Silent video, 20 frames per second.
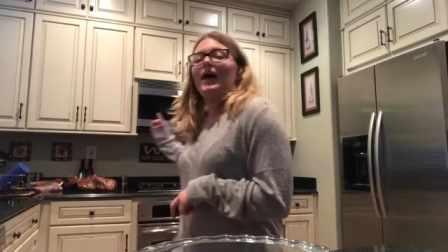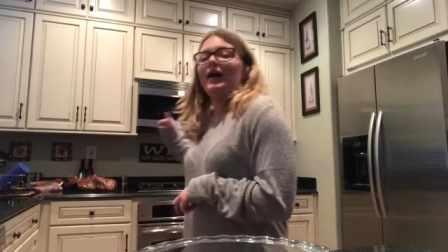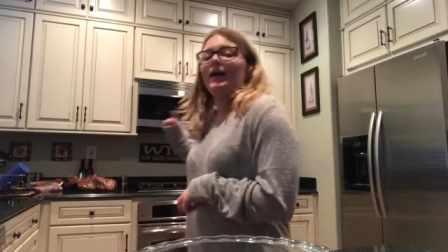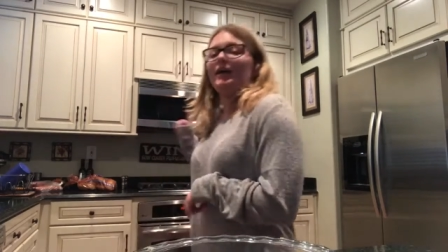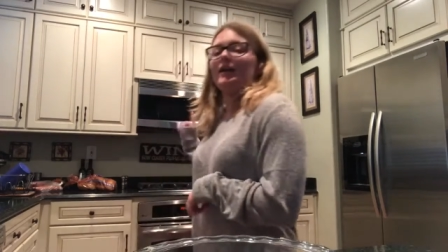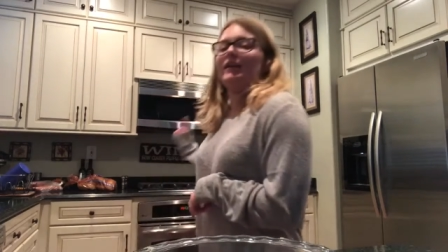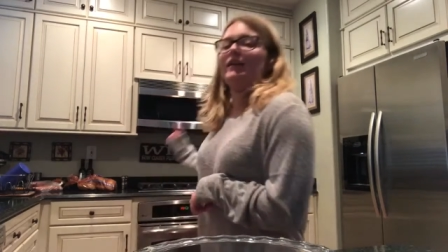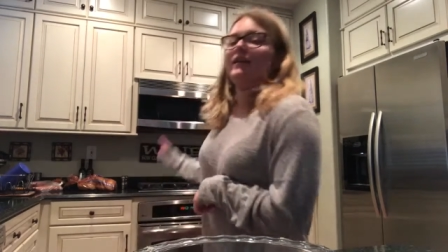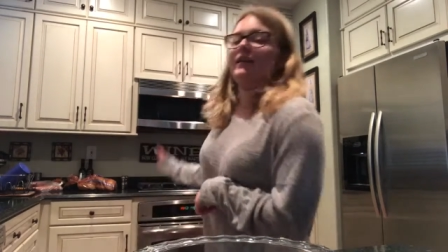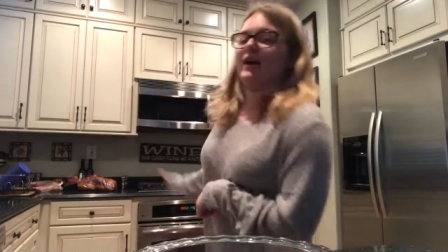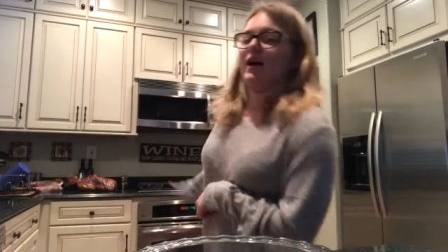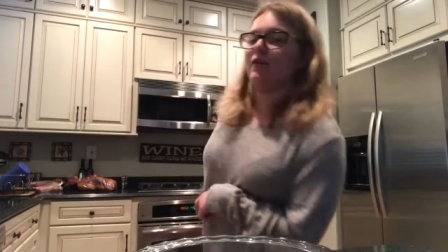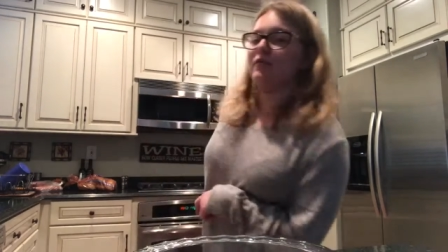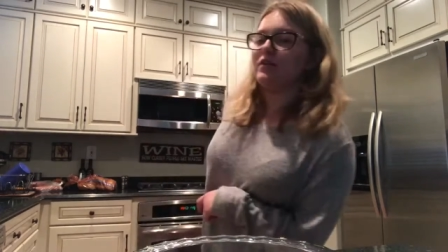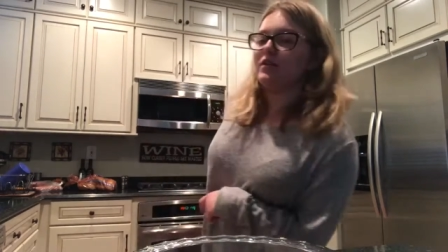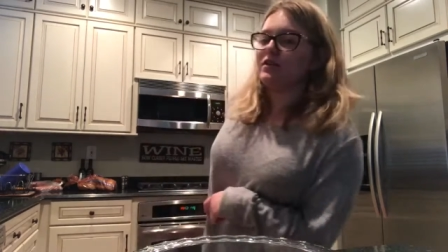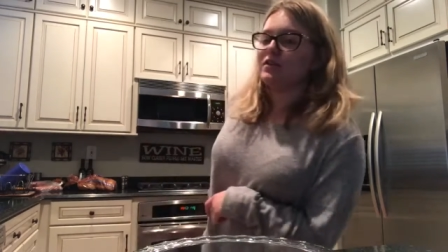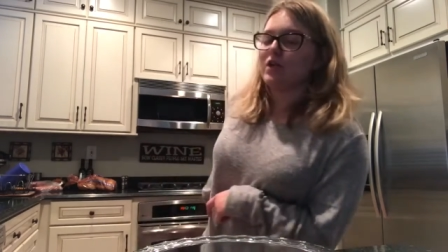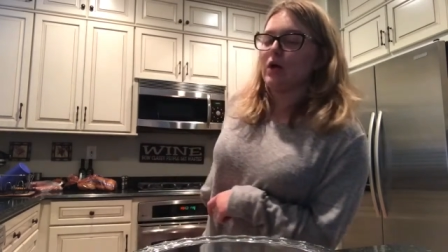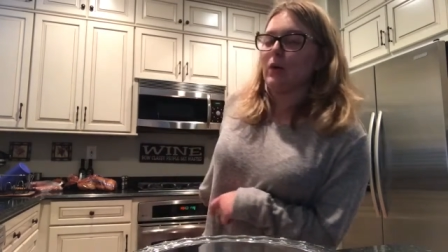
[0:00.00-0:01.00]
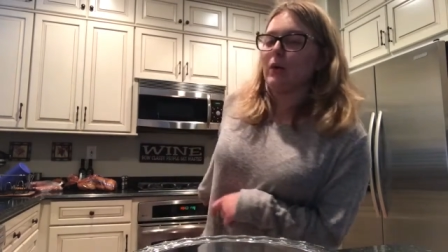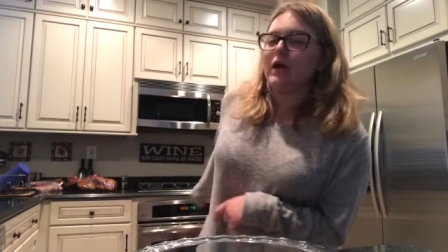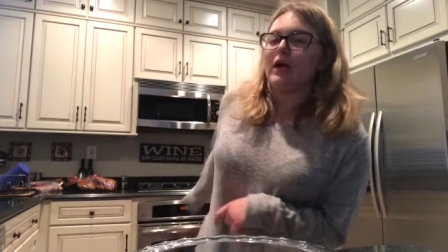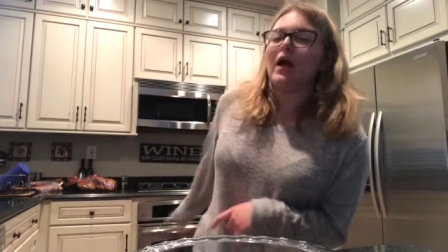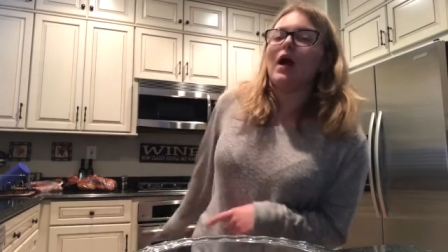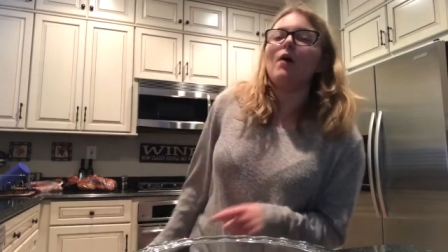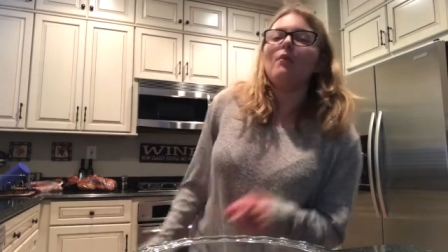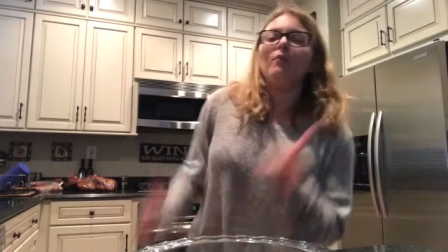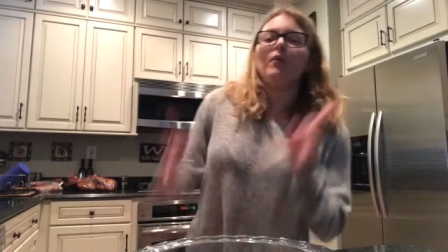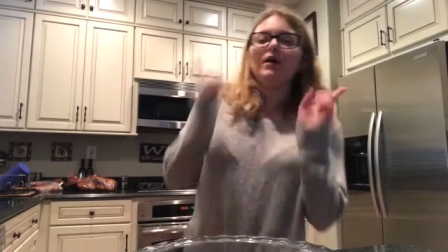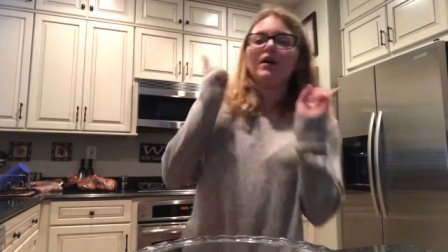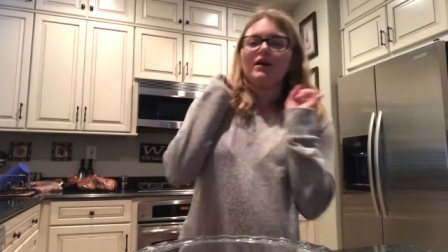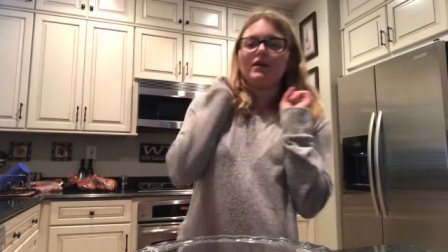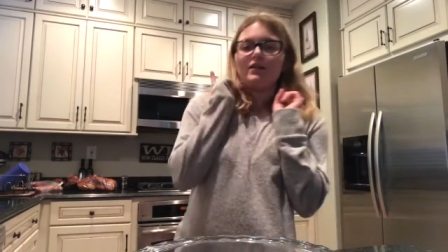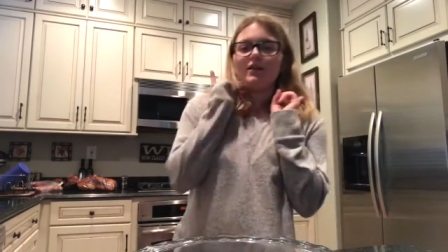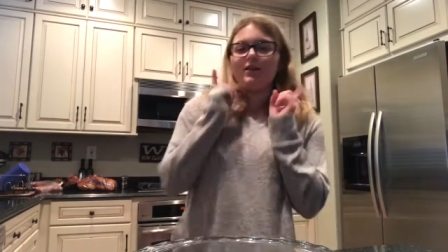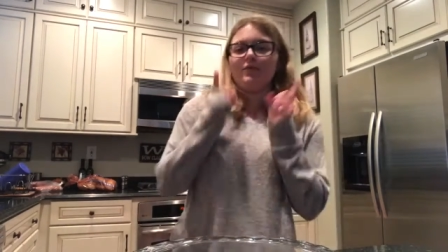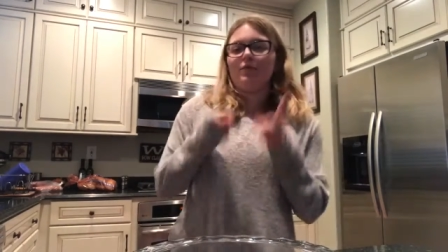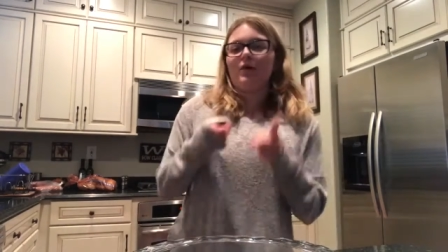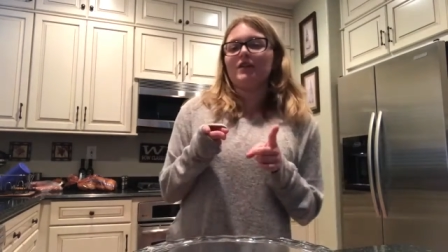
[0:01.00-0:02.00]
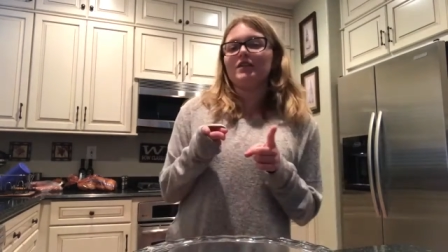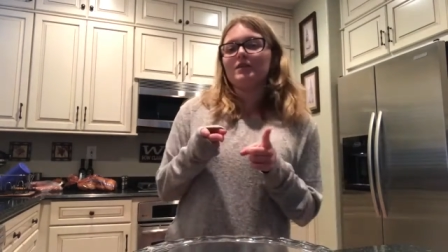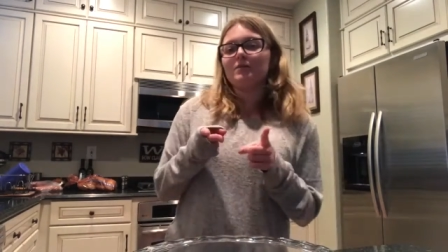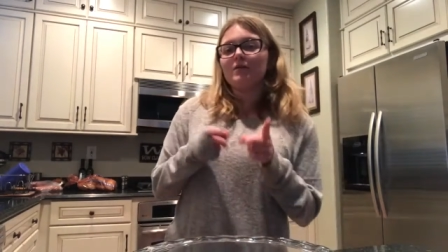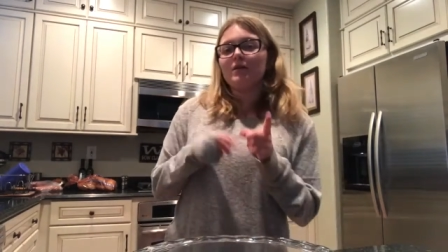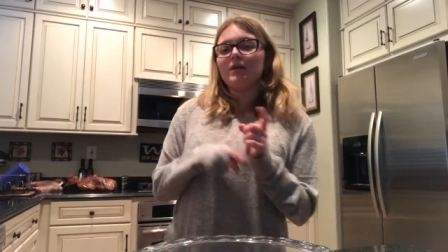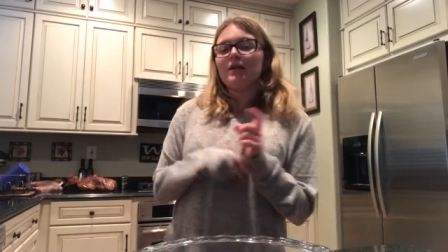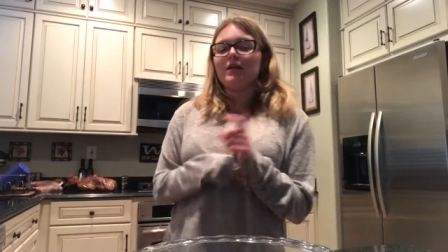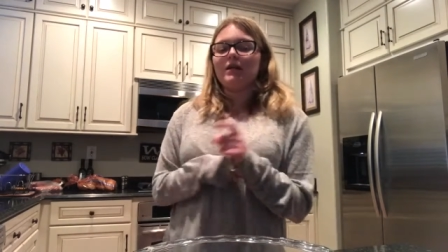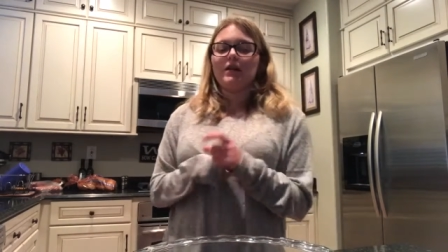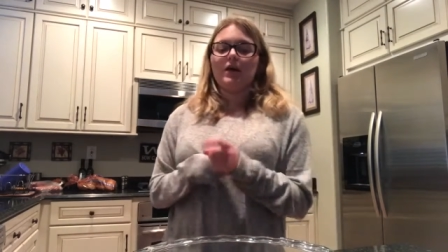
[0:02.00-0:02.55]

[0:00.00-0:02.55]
And the oven is going, but the recipe